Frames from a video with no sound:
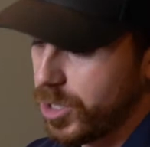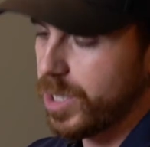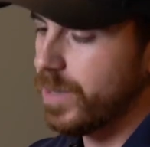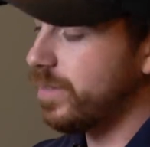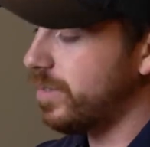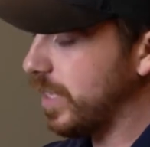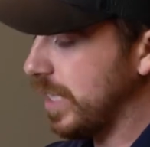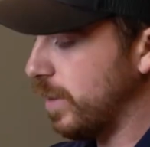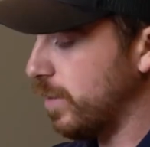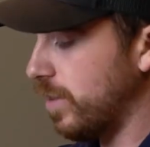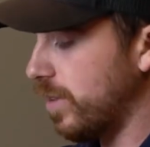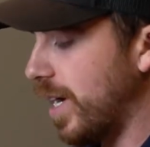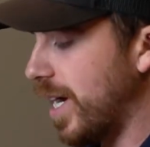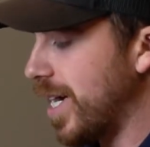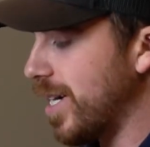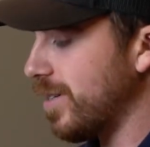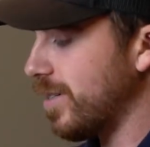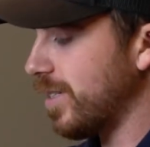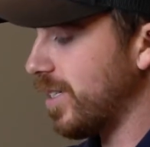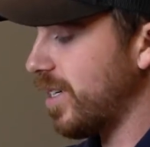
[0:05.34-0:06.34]
you've seen him
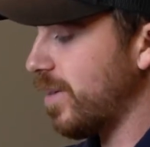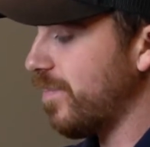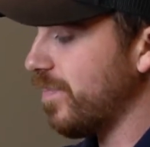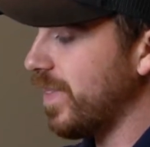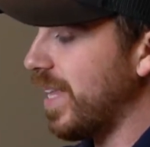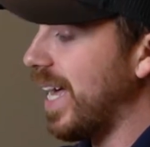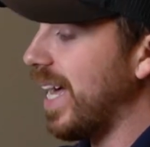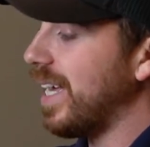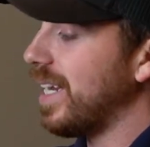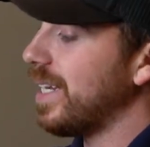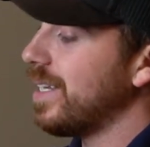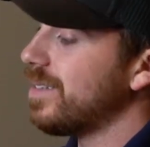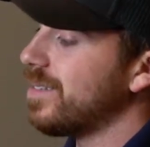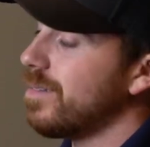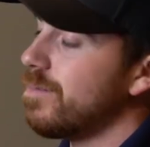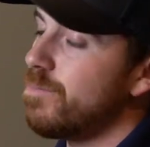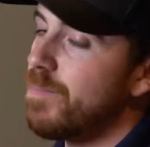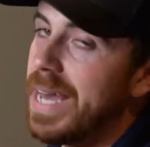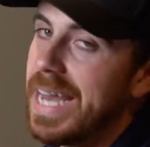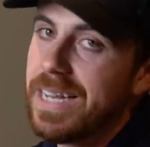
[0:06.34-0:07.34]
around, and his
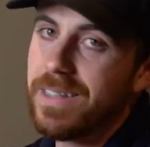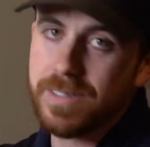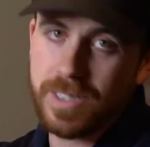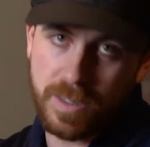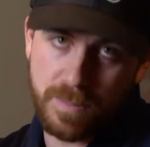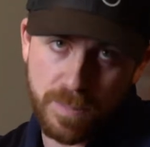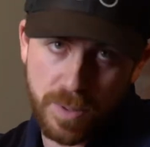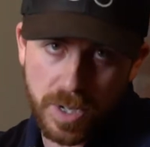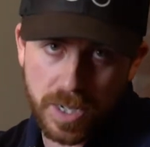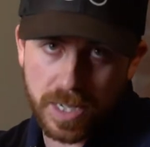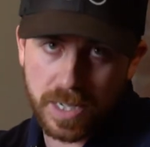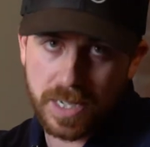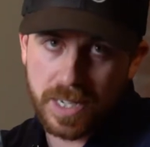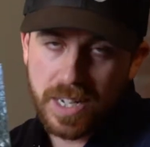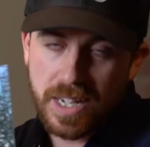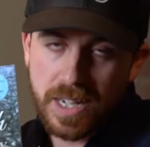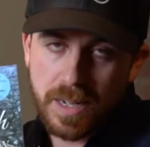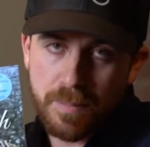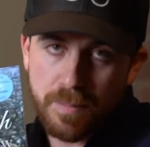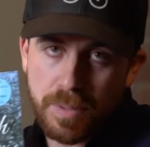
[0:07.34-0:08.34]
amazing book,
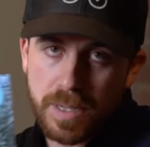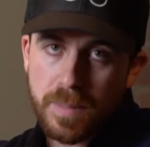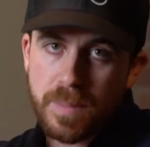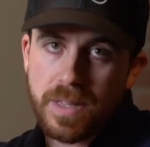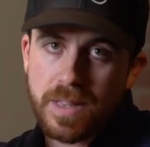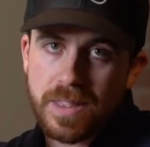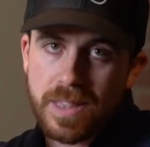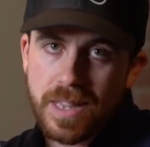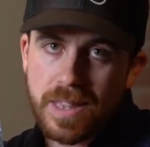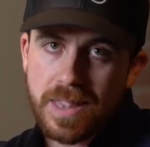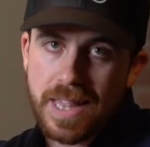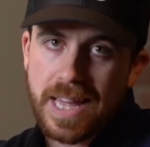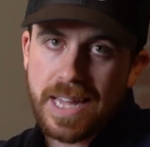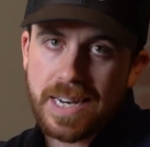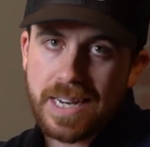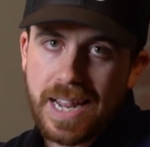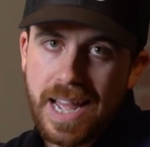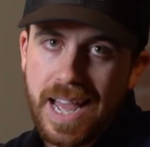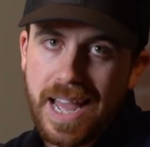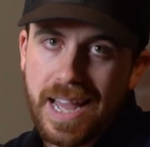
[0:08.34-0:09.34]
Plymouth
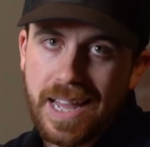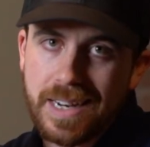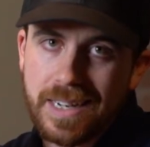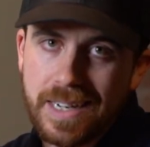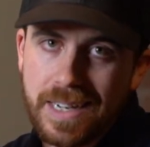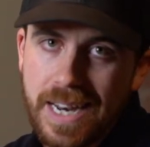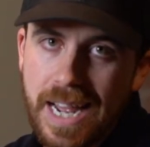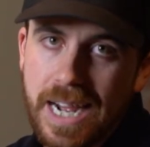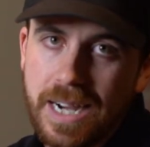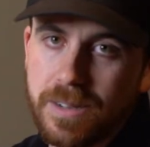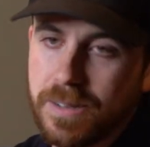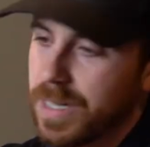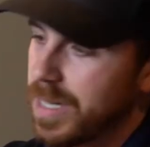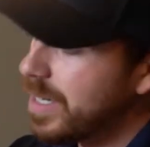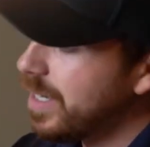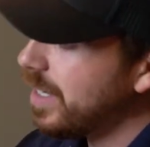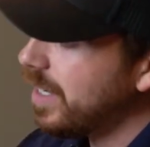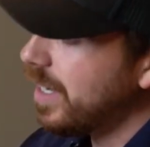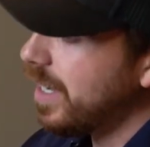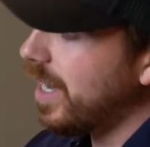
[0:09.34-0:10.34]
Then and Now.
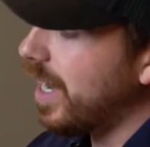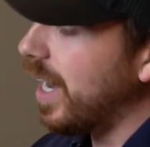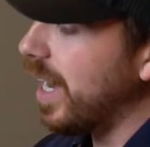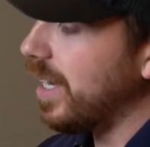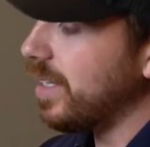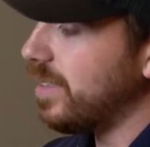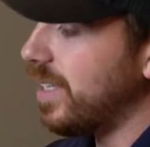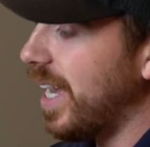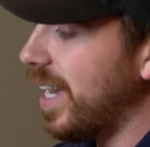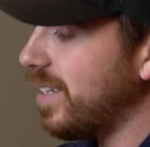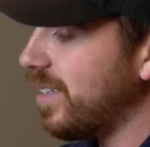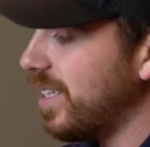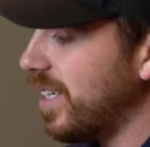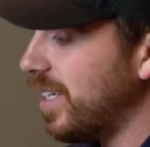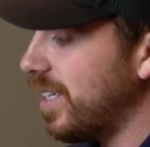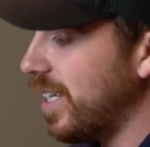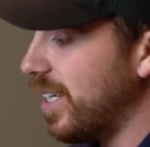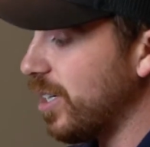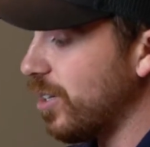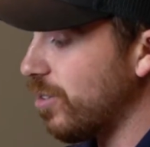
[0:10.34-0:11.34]
Dan
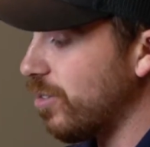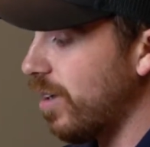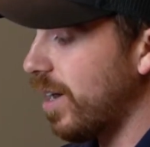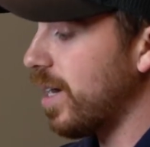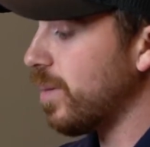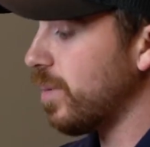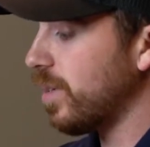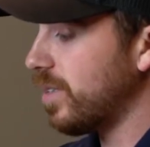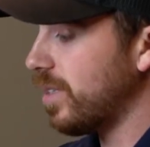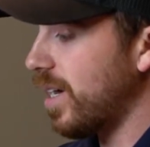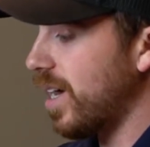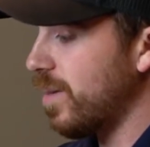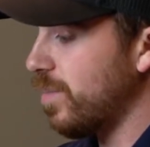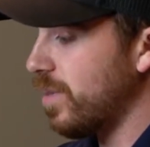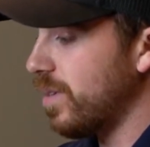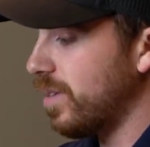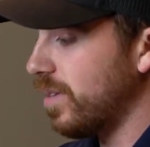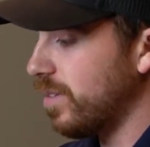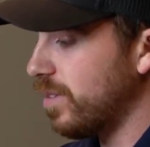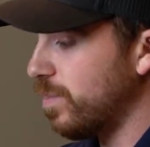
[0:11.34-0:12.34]
did an incredible job
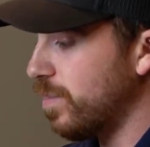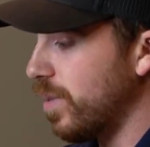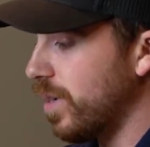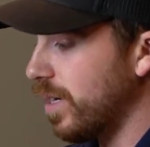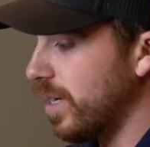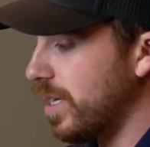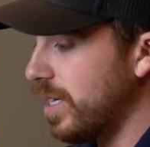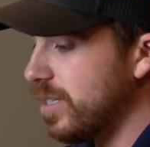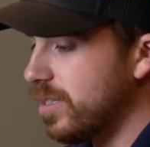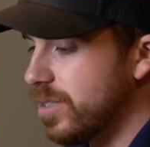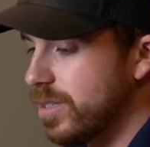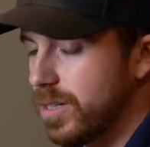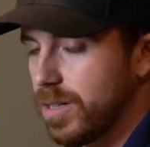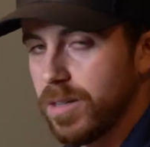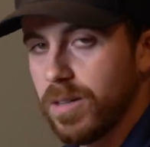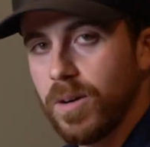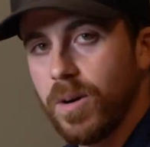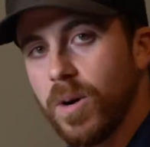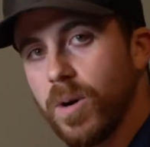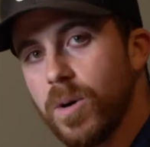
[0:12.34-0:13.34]
with this book. He
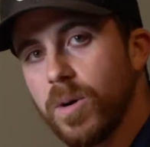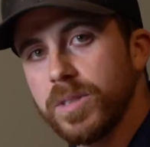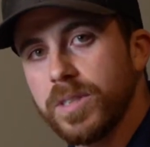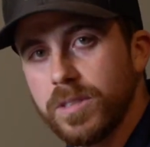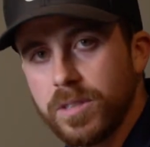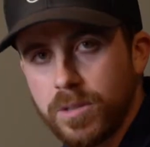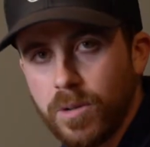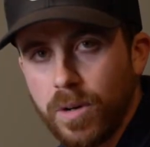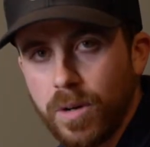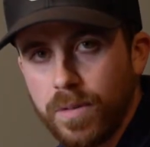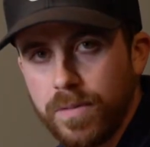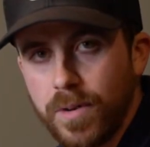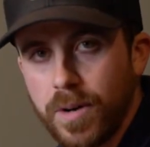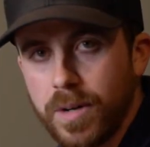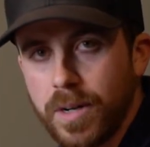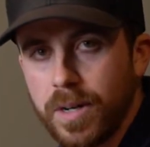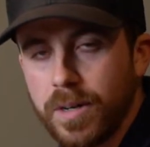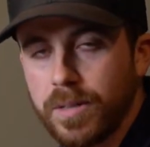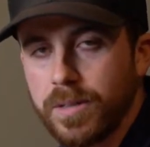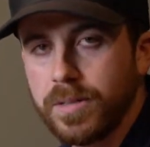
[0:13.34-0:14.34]
took old historic
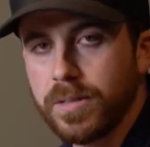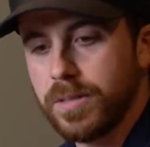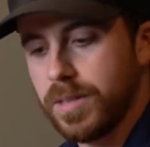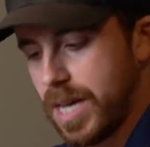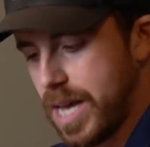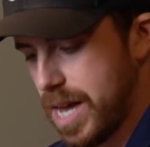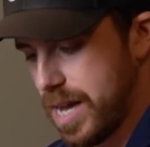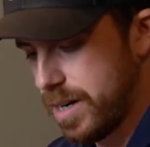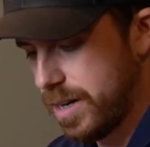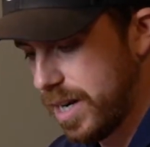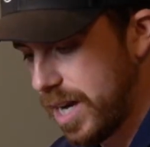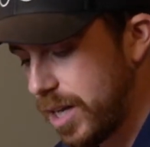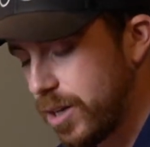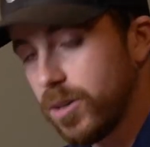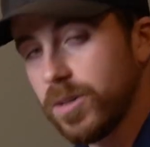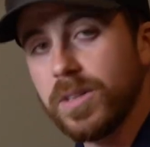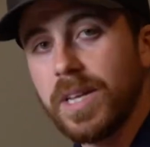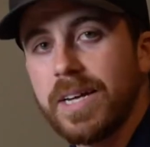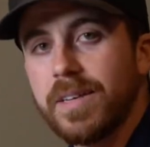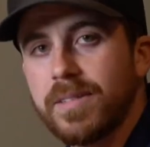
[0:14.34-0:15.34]
photos and
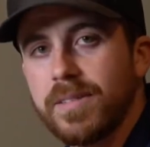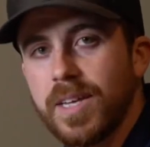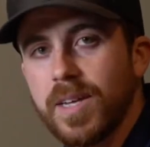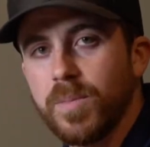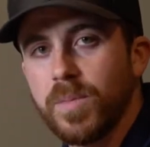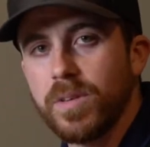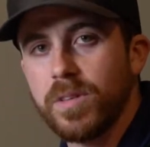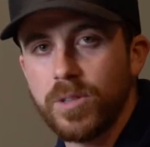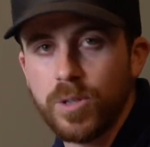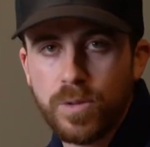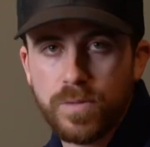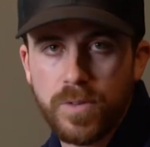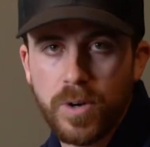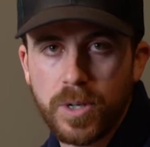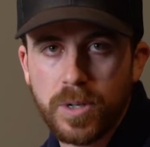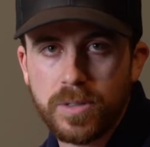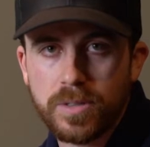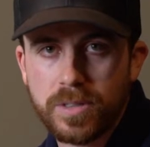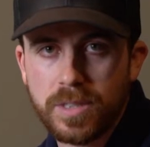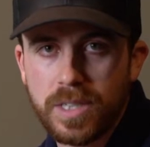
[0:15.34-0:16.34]
interlaced them with new
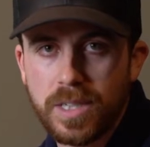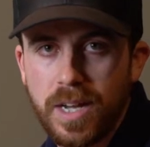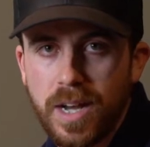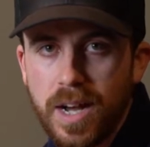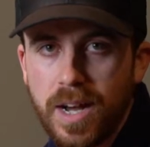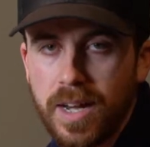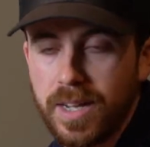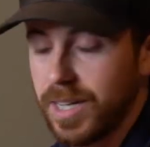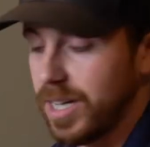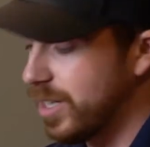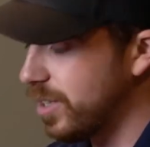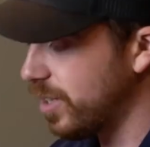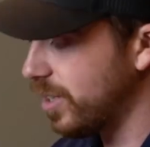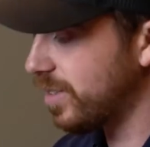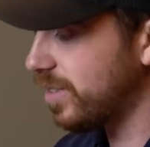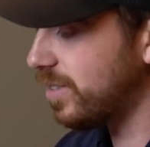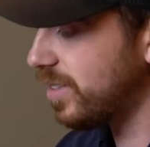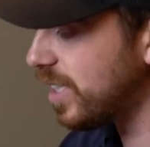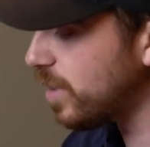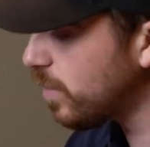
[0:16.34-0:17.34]
photos he got, and it'll
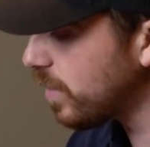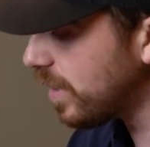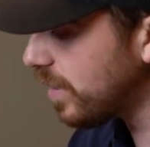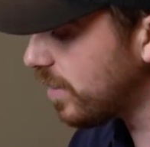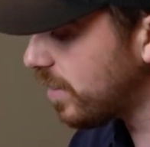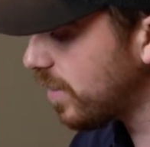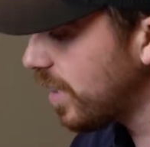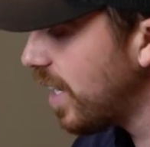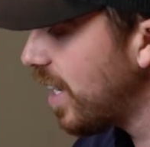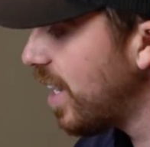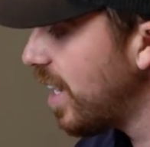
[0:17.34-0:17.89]
look seamless.